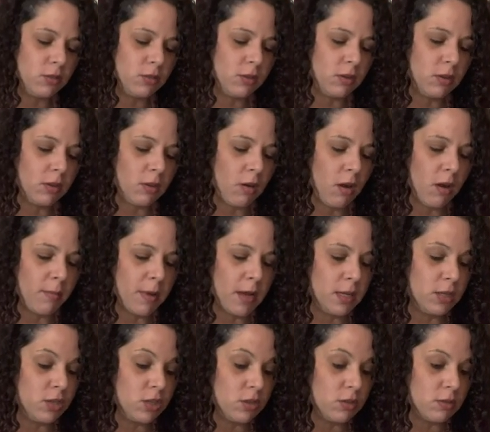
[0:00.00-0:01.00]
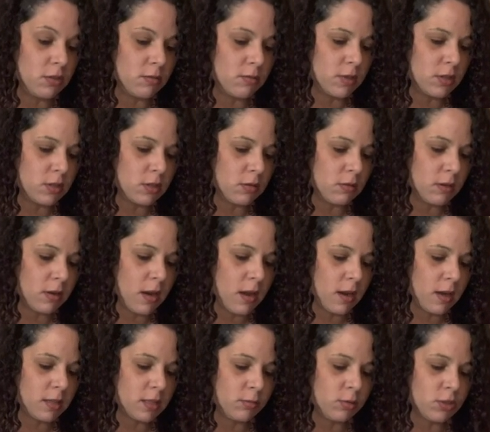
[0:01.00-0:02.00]
you know, all my issues and what's going on,
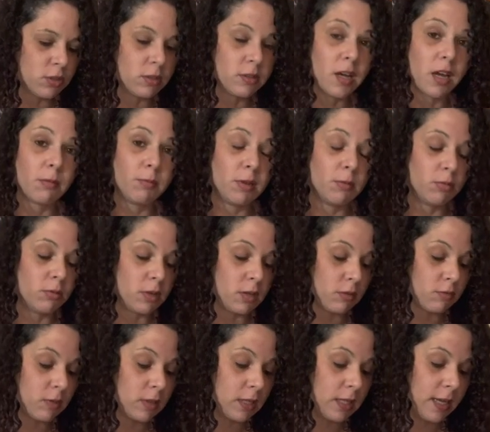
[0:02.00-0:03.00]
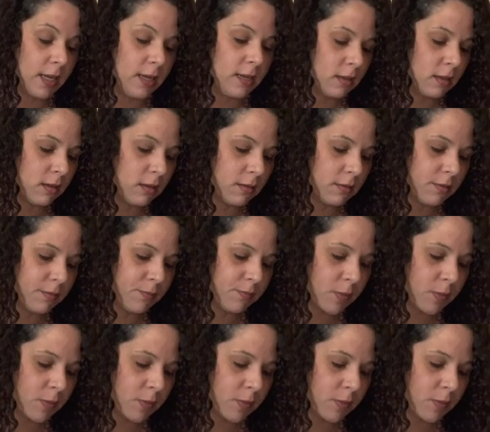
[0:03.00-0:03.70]
because I'm sure a lot of people can relate, you know.